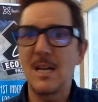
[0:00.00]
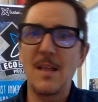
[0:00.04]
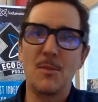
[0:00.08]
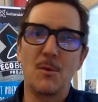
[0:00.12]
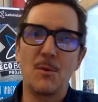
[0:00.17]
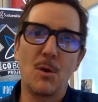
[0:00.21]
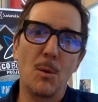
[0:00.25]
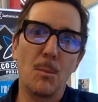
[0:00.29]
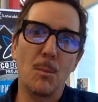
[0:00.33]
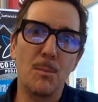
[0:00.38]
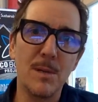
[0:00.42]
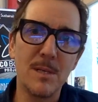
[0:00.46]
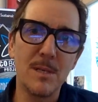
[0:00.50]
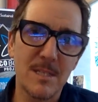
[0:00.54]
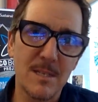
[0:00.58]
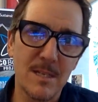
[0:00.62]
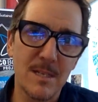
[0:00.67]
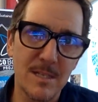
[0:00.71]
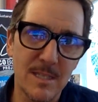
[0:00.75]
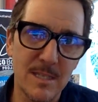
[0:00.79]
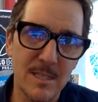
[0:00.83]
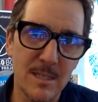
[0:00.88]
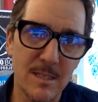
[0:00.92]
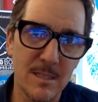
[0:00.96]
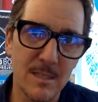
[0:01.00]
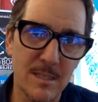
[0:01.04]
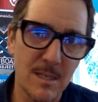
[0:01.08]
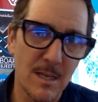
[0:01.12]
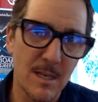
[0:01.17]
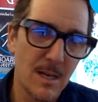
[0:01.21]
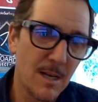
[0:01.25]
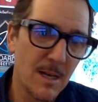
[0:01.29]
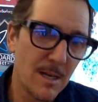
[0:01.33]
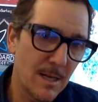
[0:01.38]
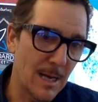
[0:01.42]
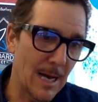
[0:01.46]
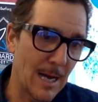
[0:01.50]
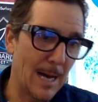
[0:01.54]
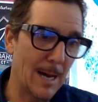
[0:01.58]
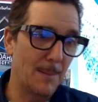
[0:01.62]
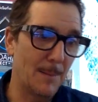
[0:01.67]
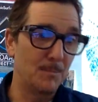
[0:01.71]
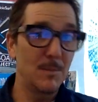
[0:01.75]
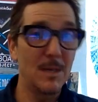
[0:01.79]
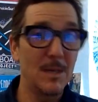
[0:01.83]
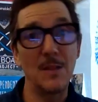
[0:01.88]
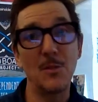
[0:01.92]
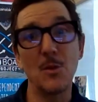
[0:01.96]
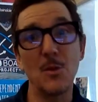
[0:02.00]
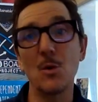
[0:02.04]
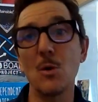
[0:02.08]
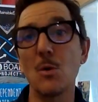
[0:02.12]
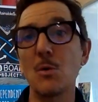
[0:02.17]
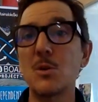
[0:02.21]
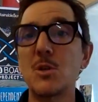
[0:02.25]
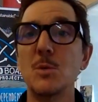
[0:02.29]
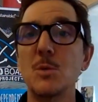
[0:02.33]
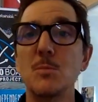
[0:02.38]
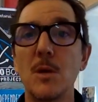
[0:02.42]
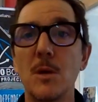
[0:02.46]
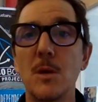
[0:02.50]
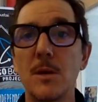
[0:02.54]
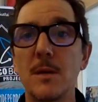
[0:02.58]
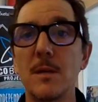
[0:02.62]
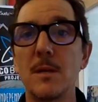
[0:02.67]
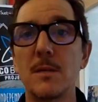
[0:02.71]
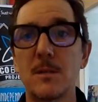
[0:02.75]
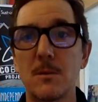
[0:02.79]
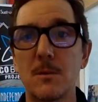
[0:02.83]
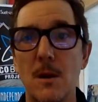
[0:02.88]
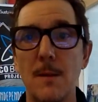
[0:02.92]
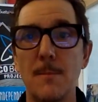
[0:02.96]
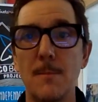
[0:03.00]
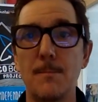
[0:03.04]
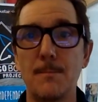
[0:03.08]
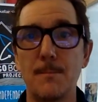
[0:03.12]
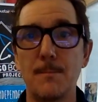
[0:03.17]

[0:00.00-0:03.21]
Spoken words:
in their own businesses, in their own communities, right?